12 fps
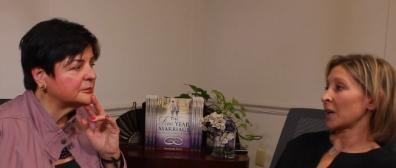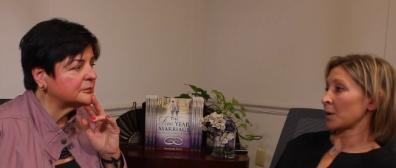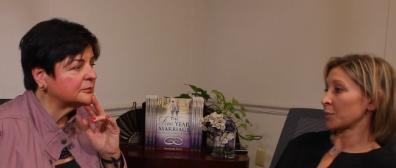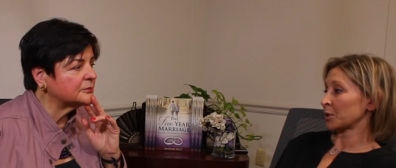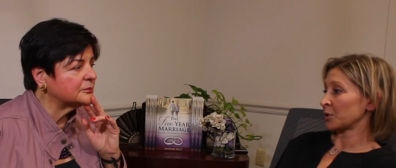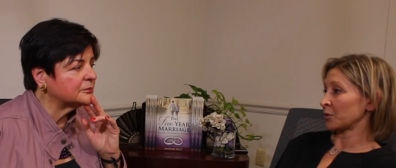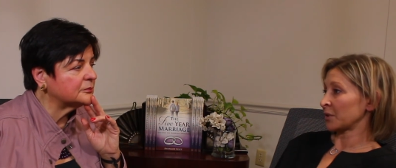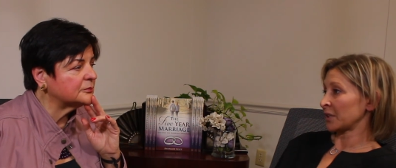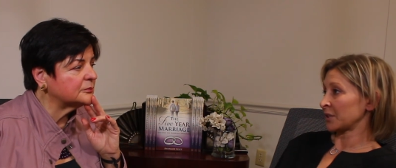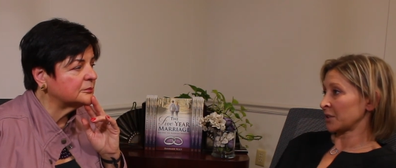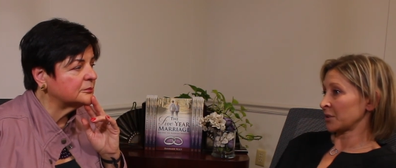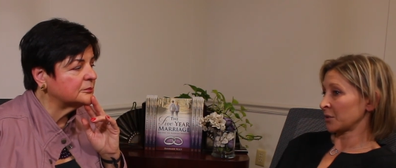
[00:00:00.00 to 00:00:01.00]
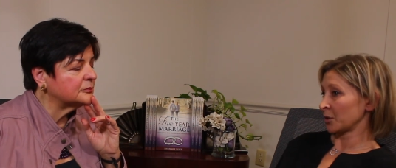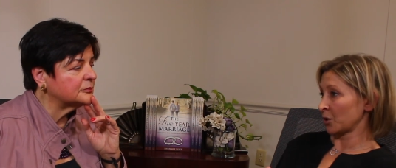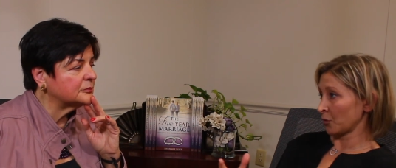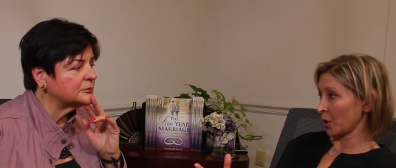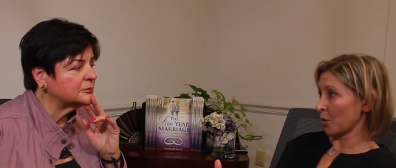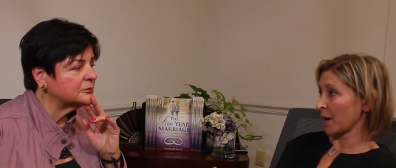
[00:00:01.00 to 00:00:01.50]
Speaker 1: the opportunity to
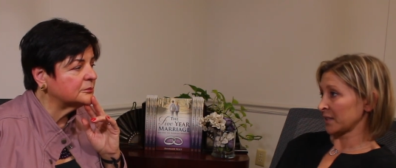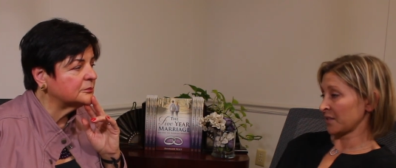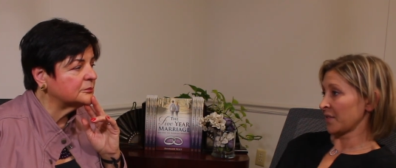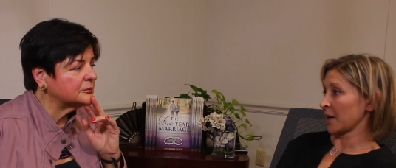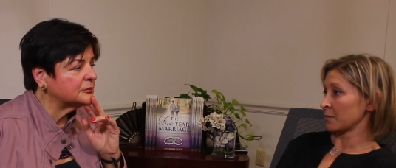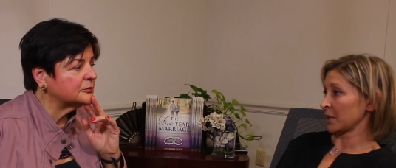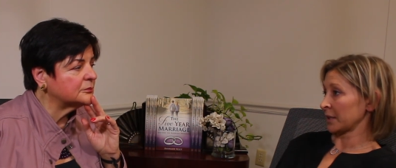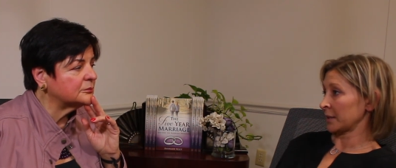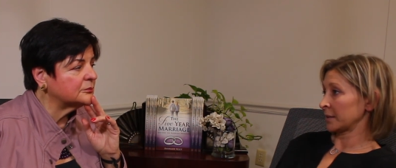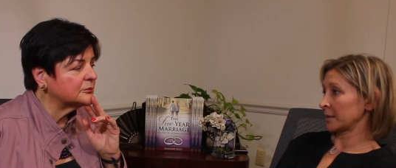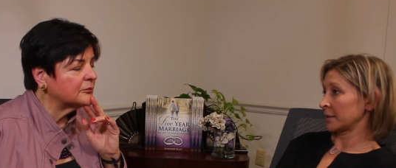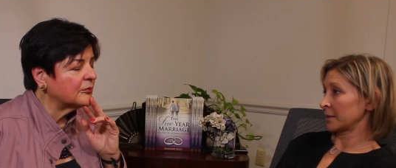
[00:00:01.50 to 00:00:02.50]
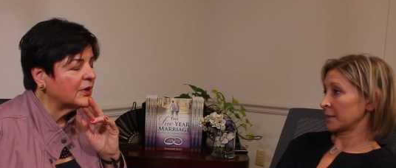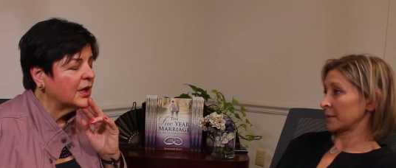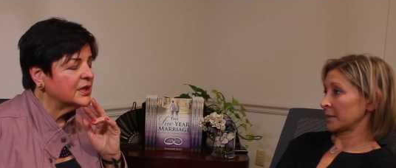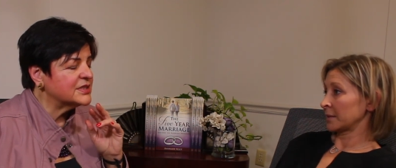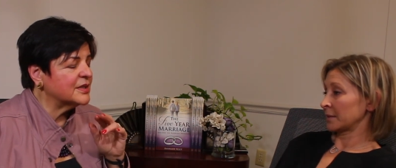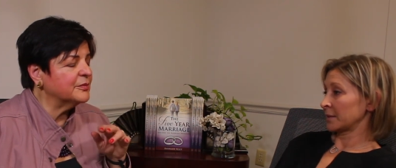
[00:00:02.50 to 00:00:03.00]
grow as a family.
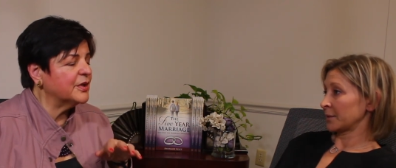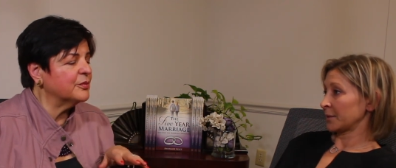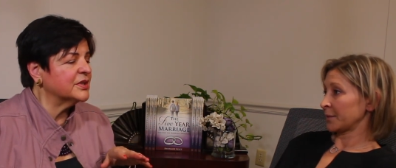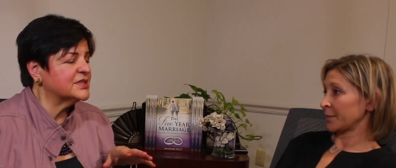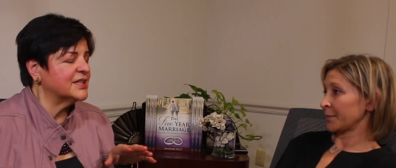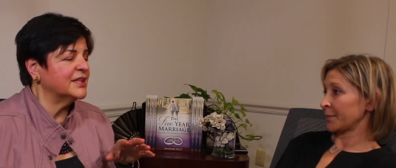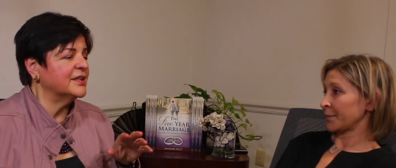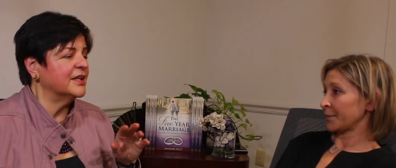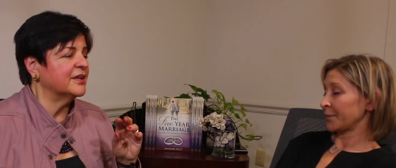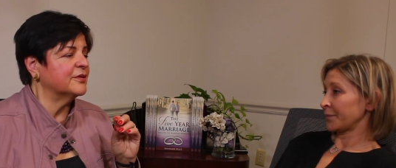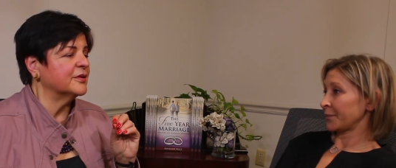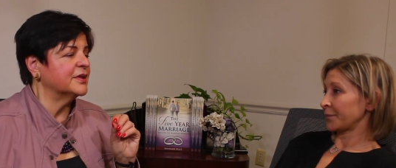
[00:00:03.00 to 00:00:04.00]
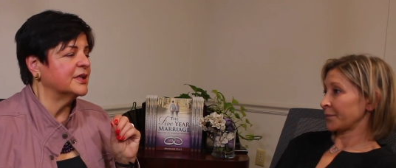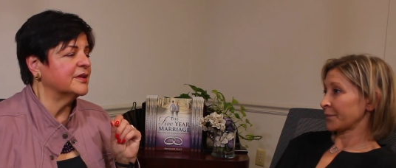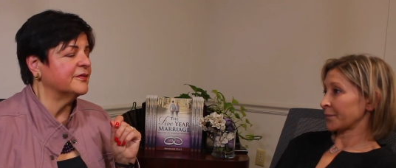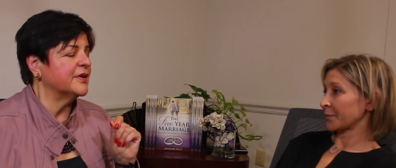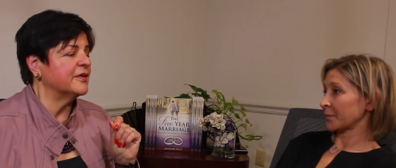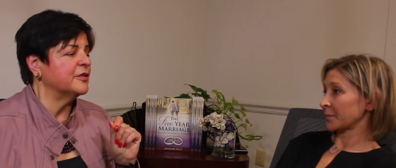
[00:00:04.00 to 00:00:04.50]
Somebody once said
Speaker 2: they thought that the
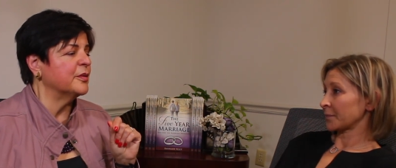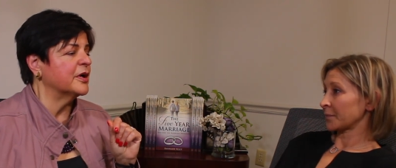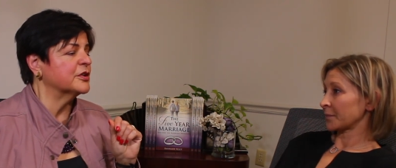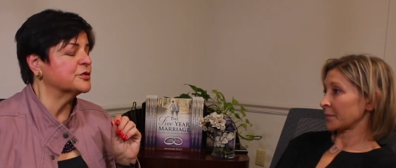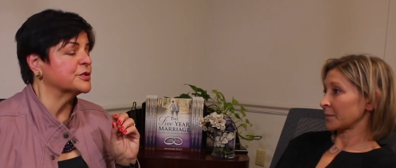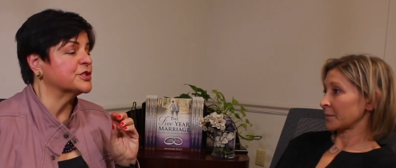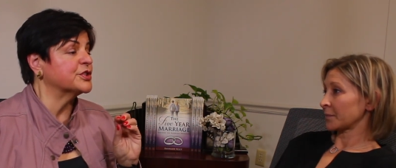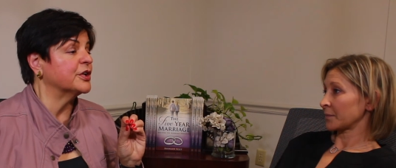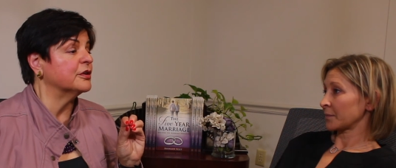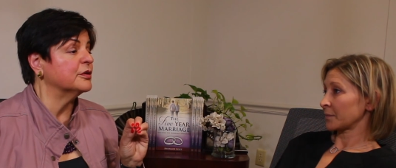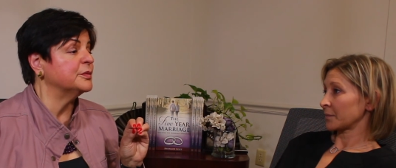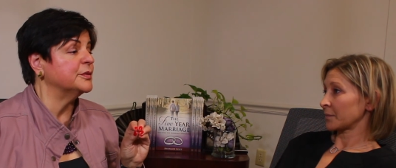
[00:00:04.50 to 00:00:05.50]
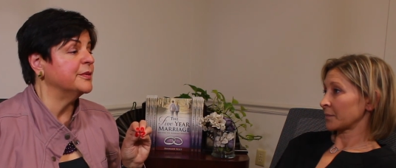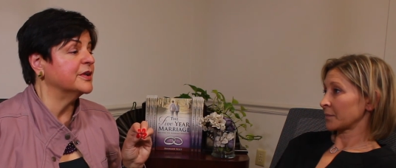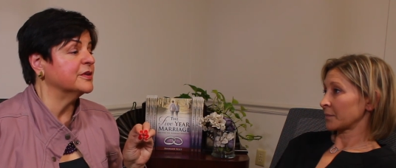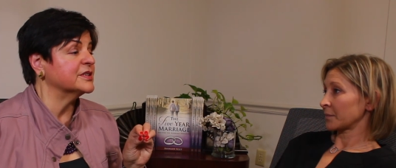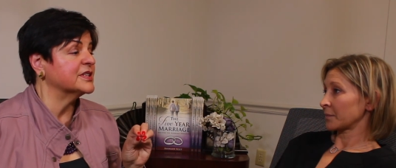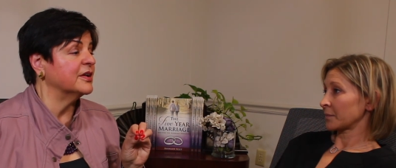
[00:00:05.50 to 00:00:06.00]
five year marriage was terrible
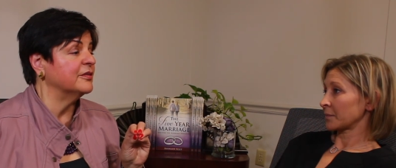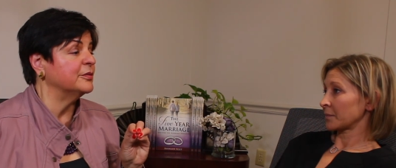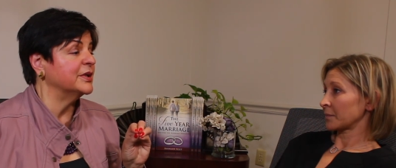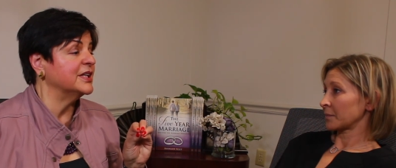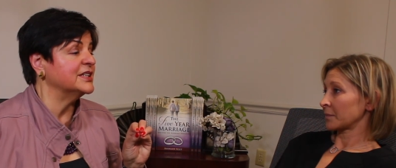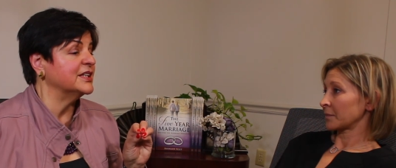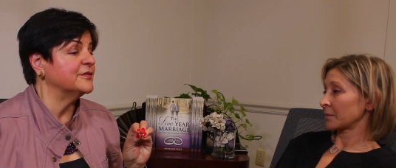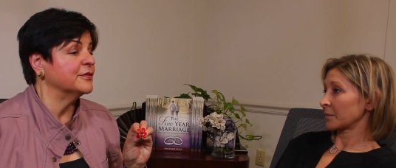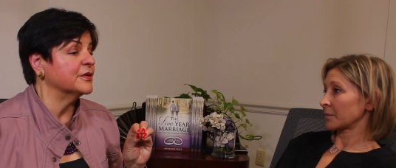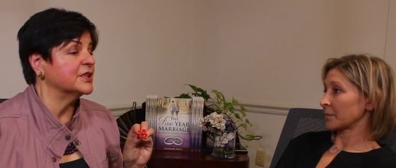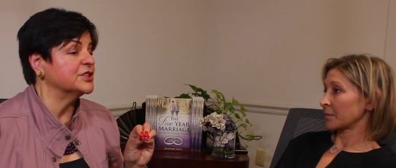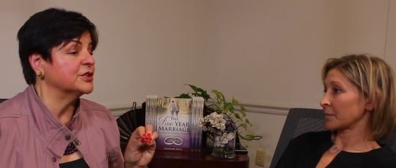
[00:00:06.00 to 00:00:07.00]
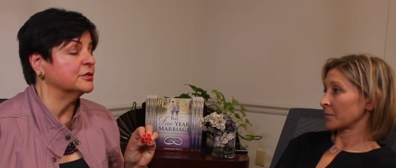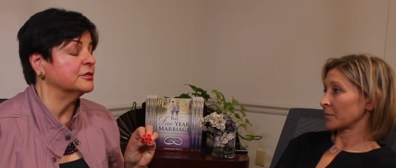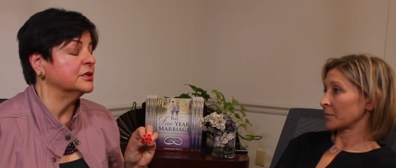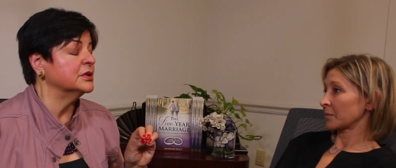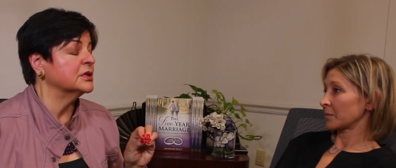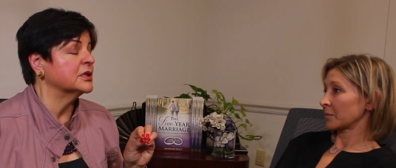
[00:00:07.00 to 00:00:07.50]
because of what it did for the
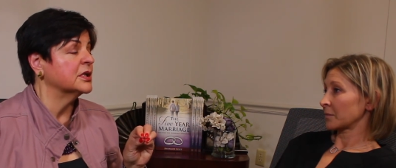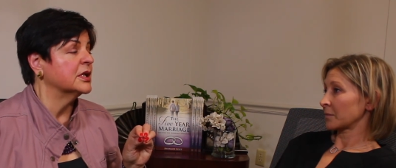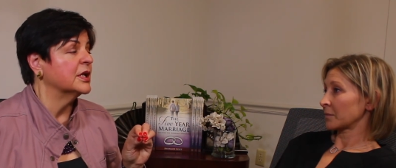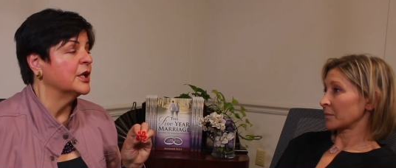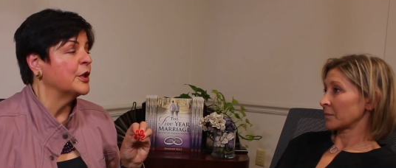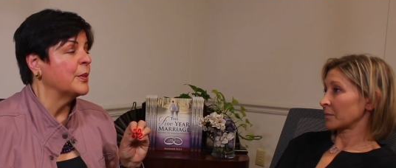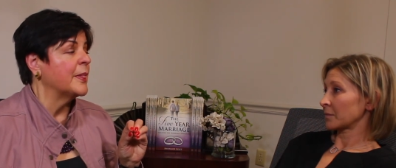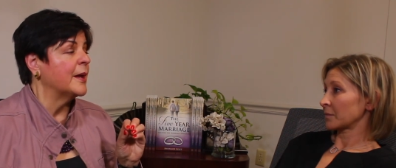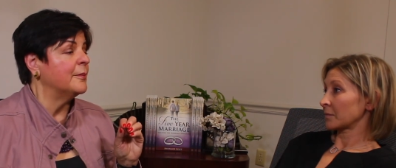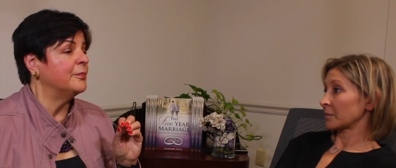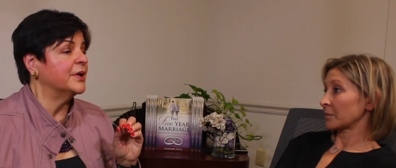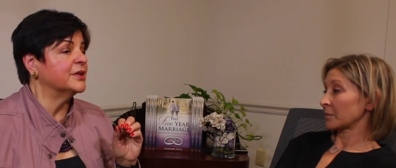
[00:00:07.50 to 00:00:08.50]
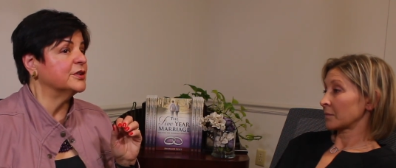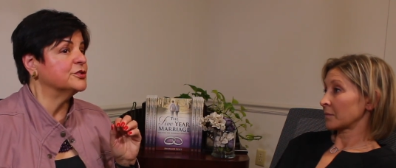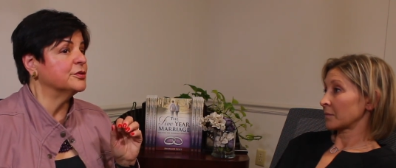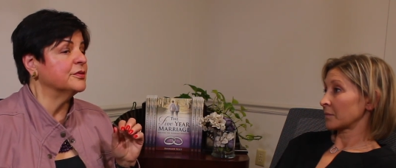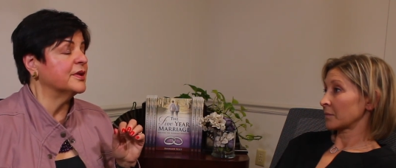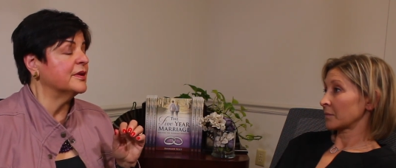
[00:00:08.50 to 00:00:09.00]
children. But the
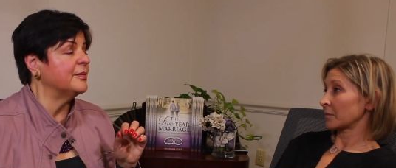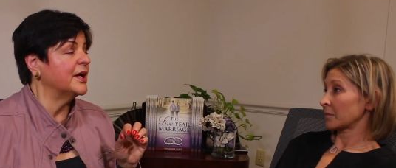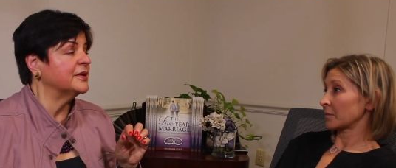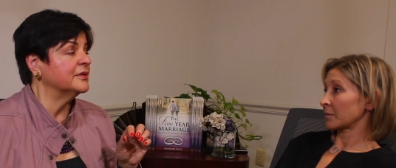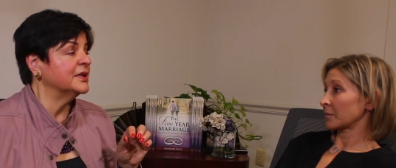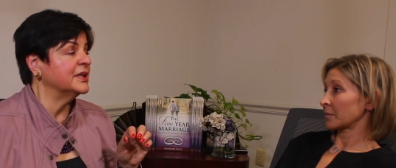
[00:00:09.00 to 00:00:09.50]
truth of the matter